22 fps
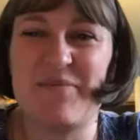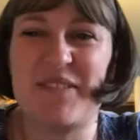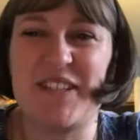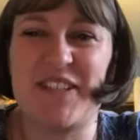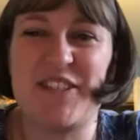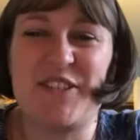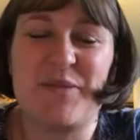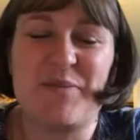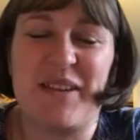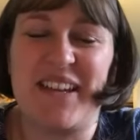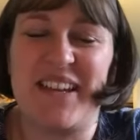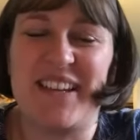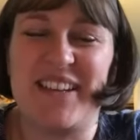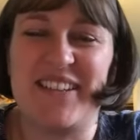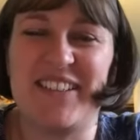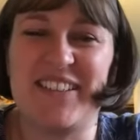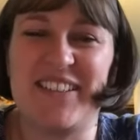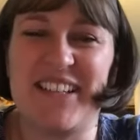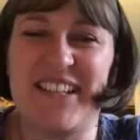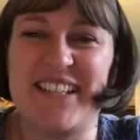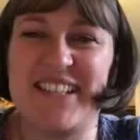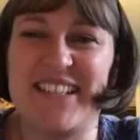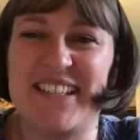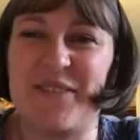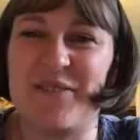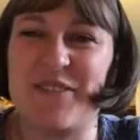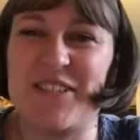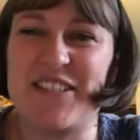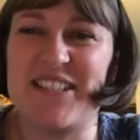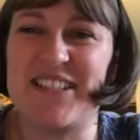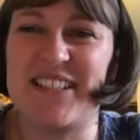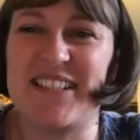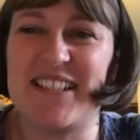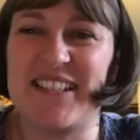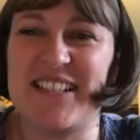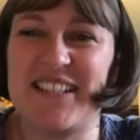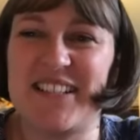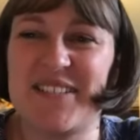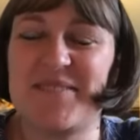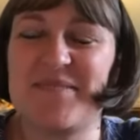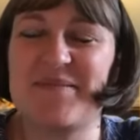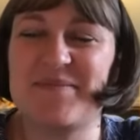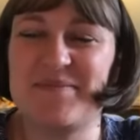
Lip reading: They do make it a lot easier, which is nice.